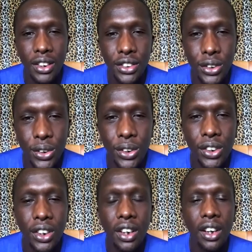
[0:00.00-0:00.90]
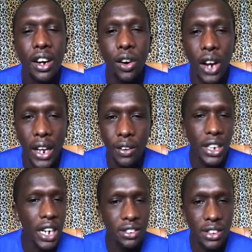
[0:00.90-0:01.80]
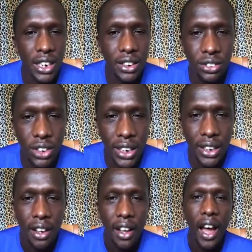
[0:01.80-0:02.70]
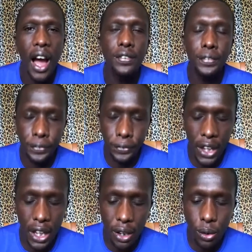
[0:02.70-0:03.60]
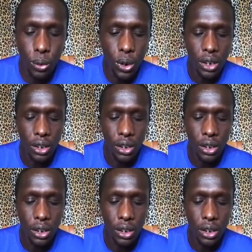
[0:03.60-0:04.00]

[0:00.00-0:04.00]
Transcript: to orlando and i started training a few